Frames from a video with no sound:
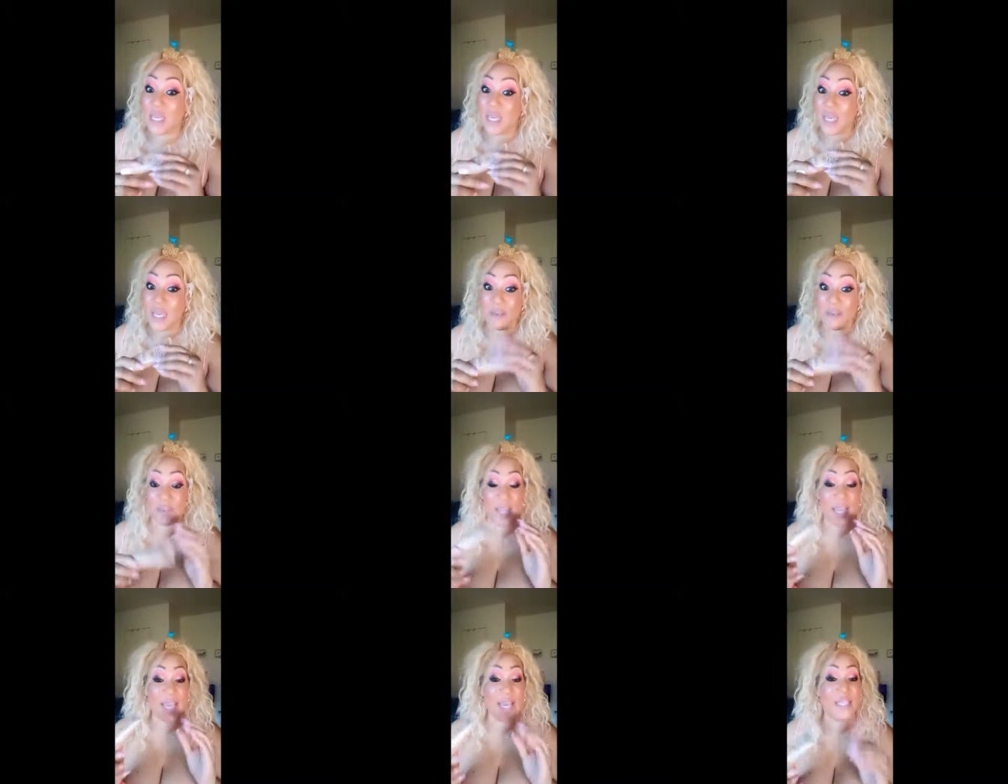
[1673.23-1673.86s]
if
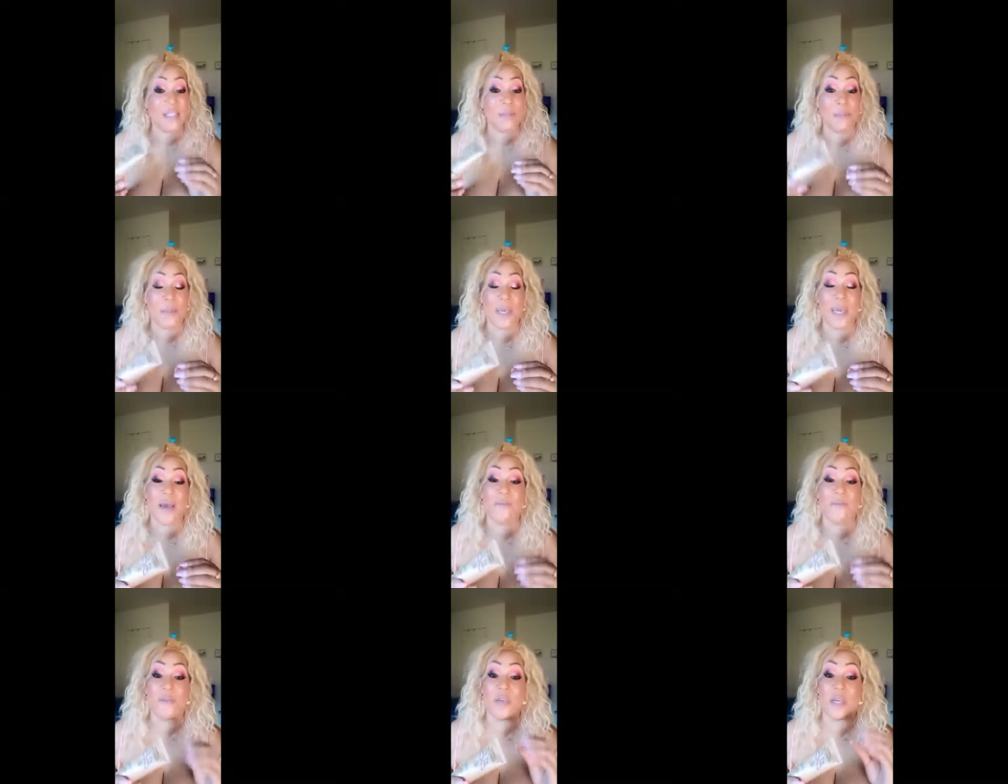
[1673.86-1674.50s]
the
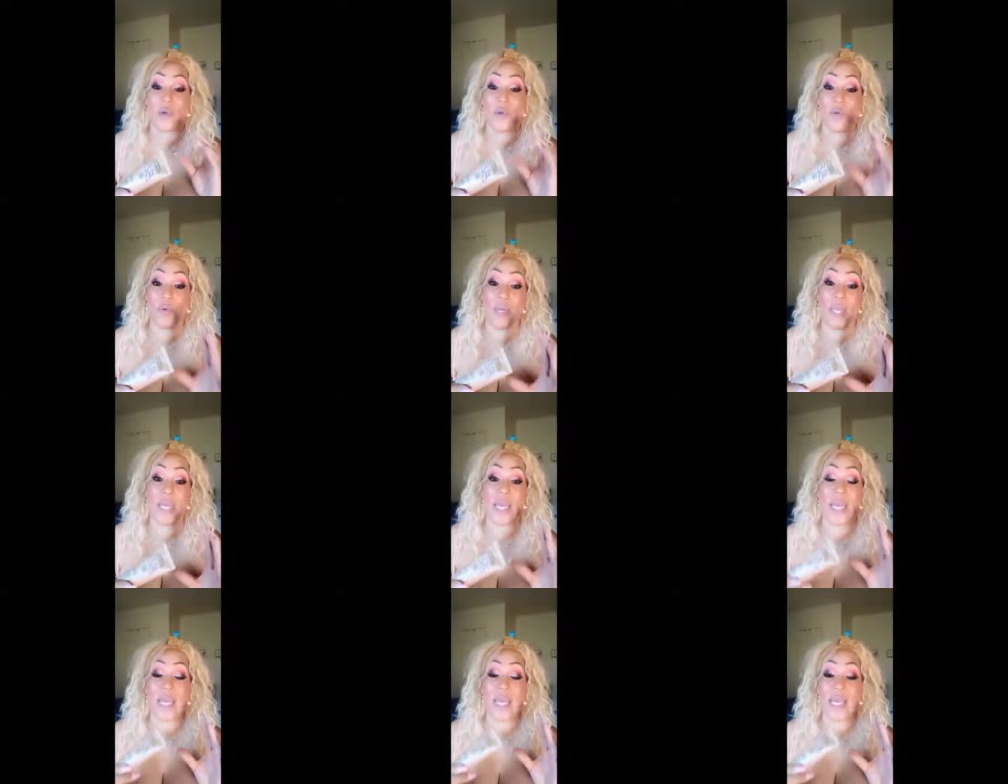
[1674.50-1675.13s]
SPF
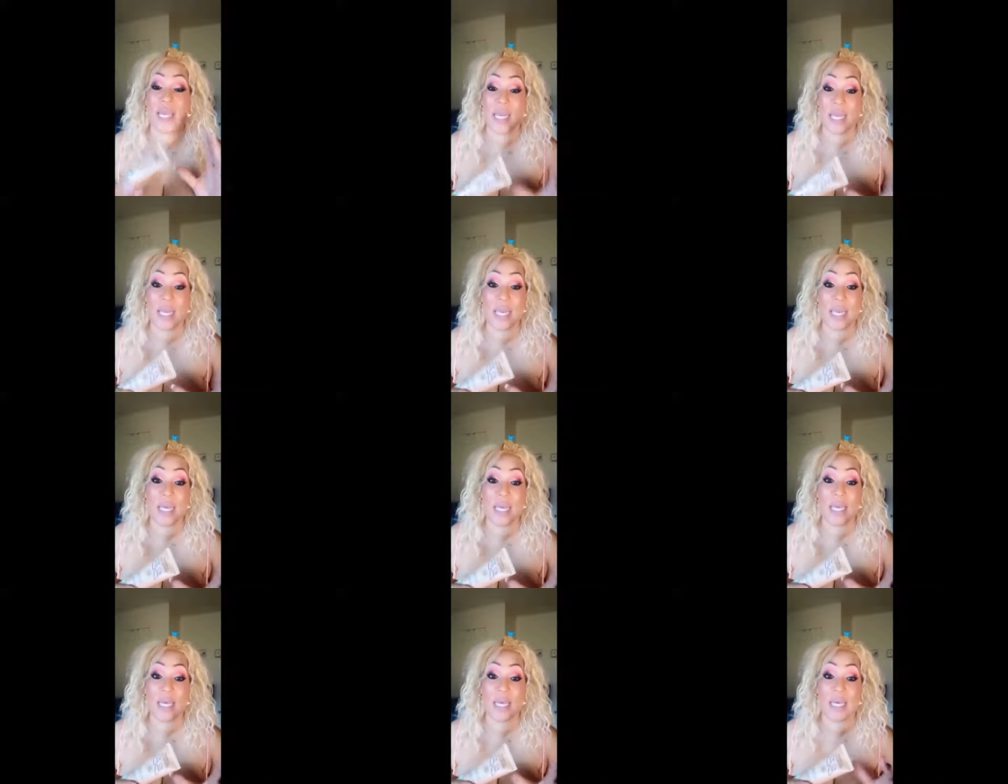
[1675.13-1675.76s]
ingredient in
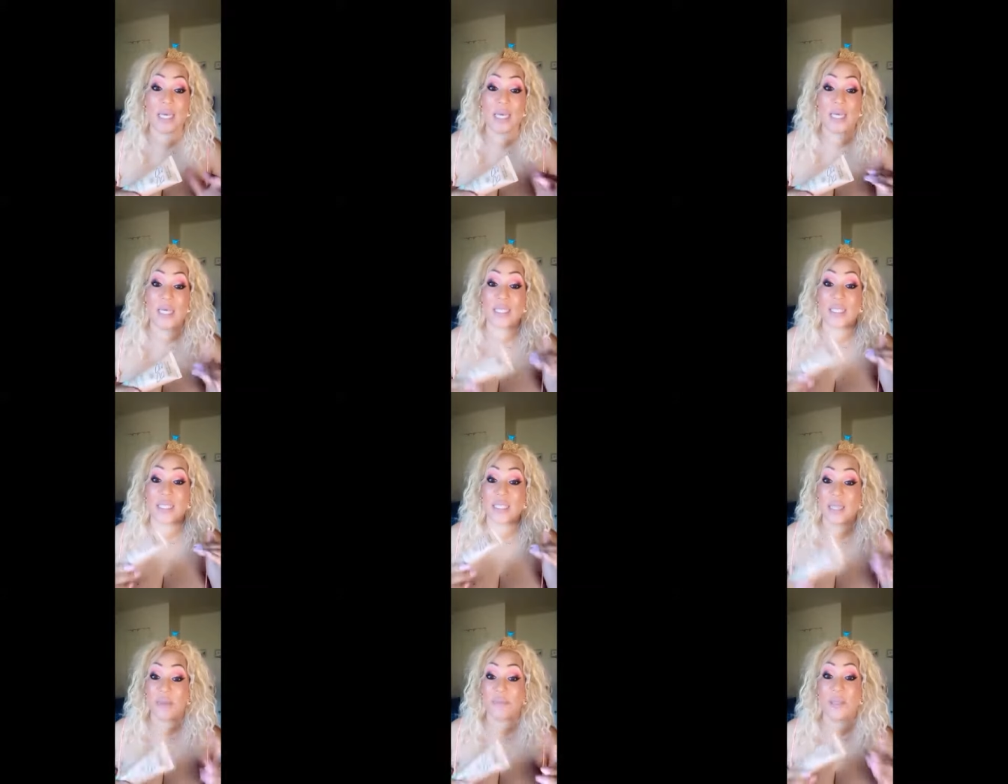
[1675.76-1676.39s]
it
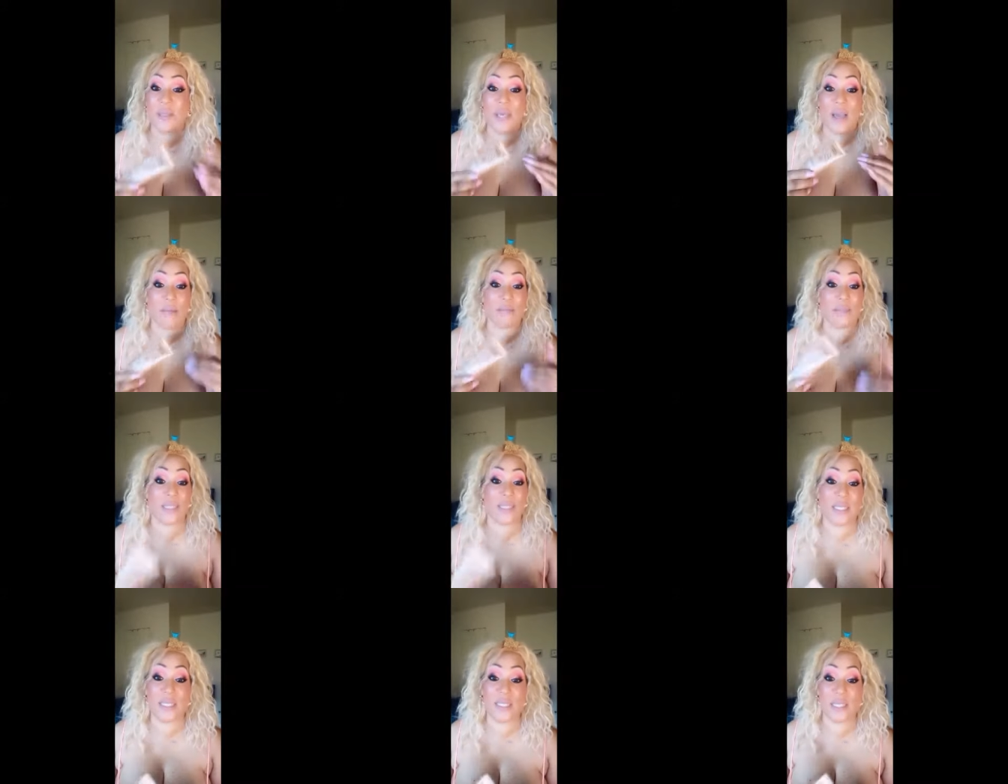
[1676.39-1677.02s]
is something I'm
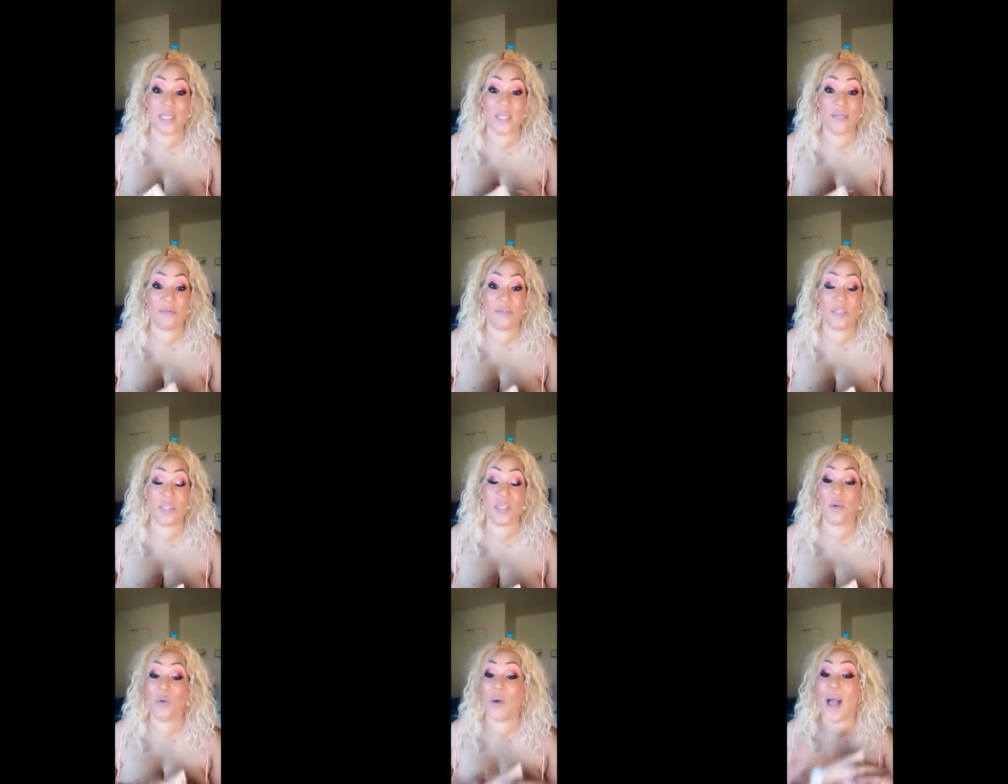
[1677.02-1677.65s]
sensitive
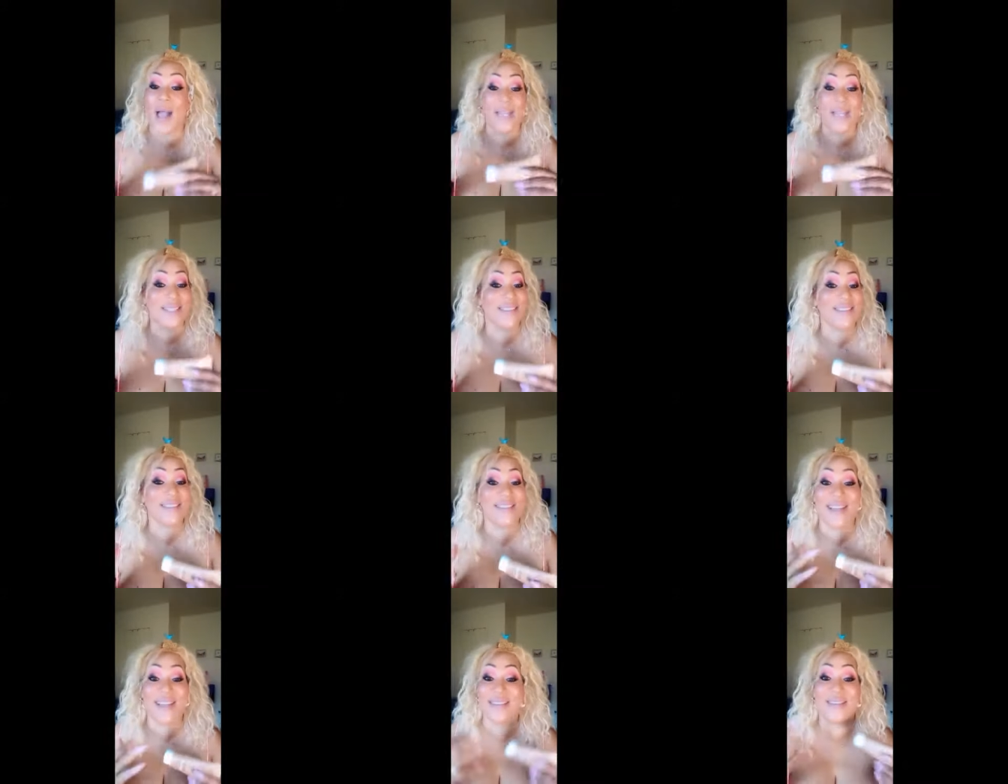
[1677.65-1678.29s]
to, I,
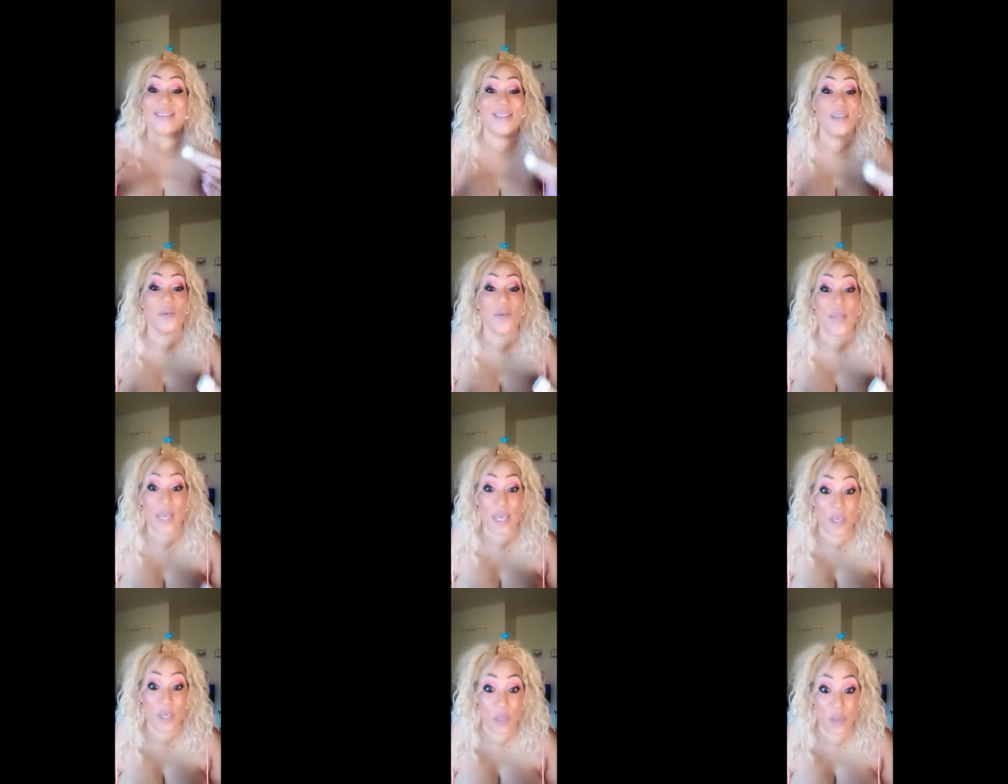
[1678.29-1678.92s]
I still
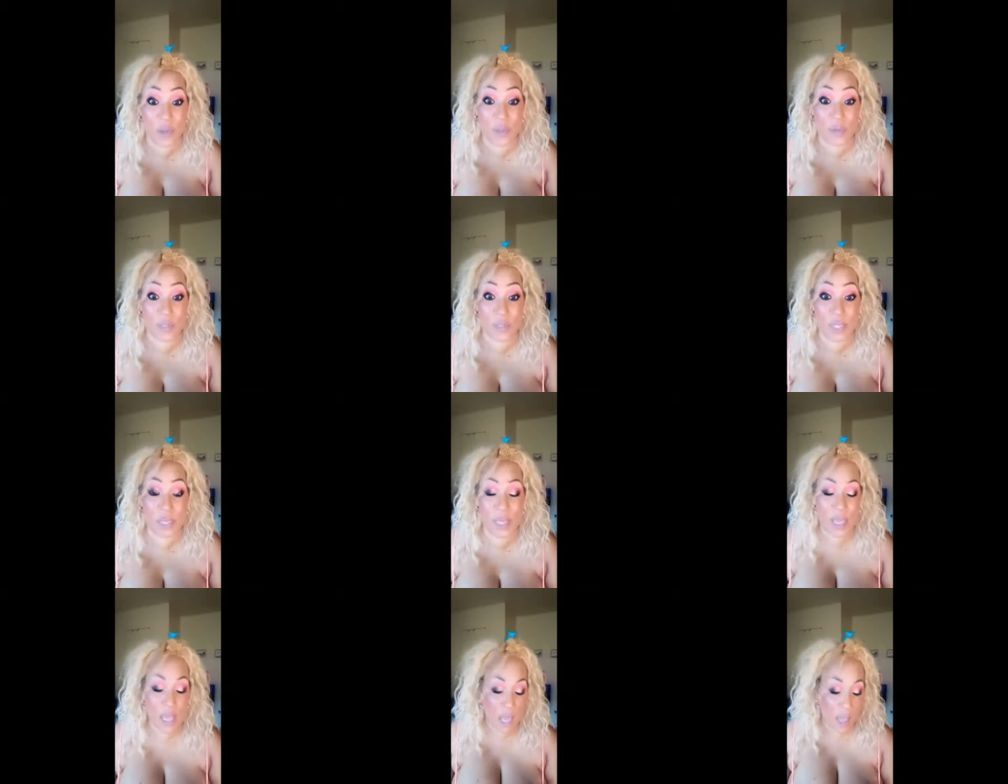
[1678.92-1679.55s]
can't use it.